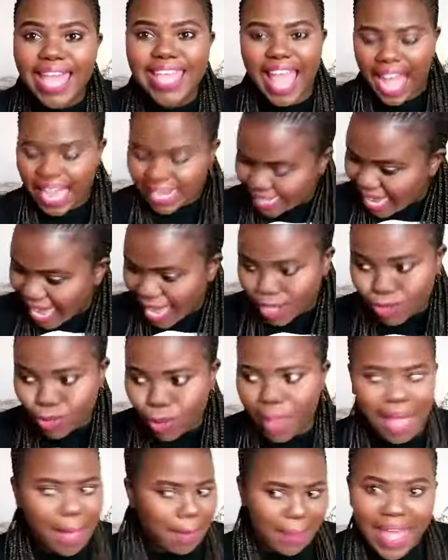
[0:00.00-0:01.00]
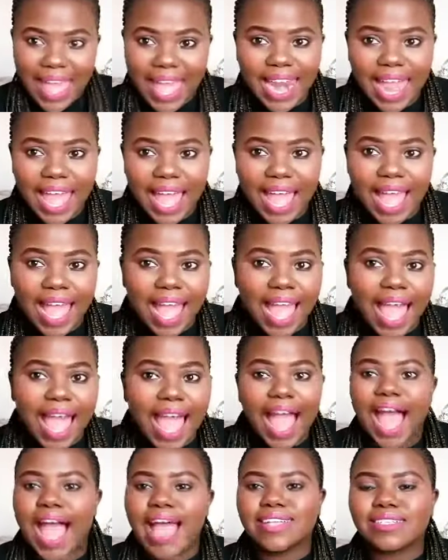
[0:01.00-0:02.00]
yeah, Yatet, yeah,
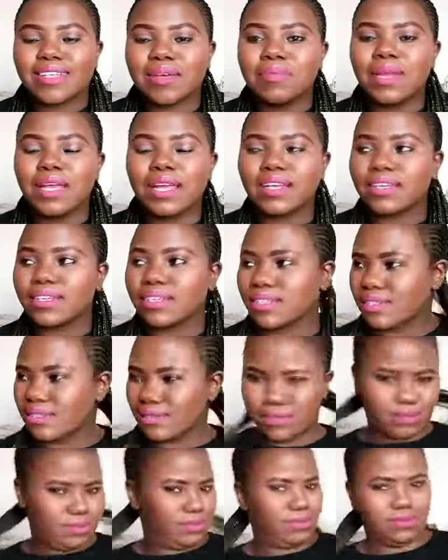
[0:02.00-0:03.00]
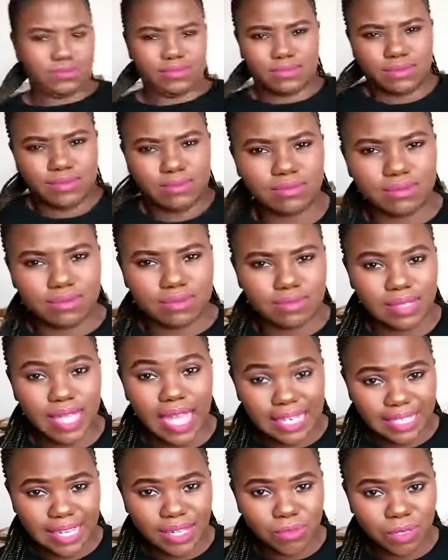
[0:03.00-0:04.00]
I, I'm like,
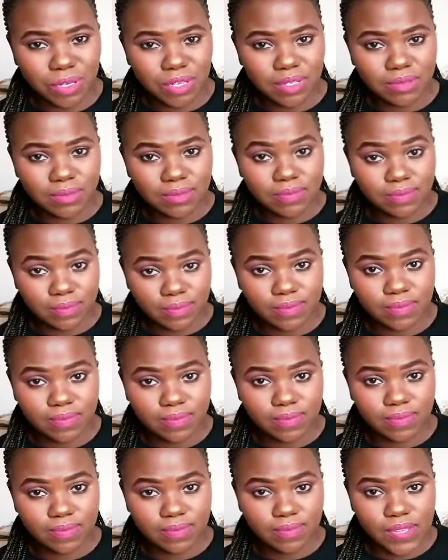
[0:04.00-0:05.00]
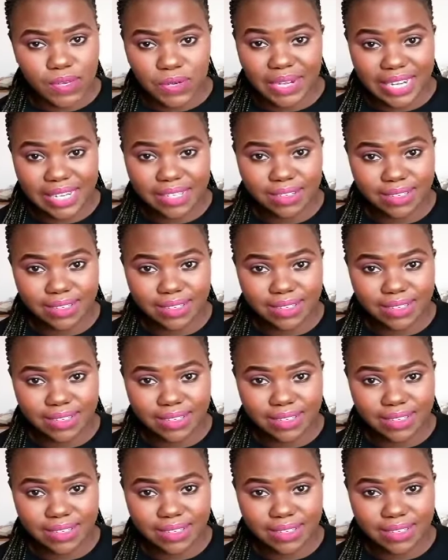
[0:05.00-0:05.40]
yeah, Yatet. Really,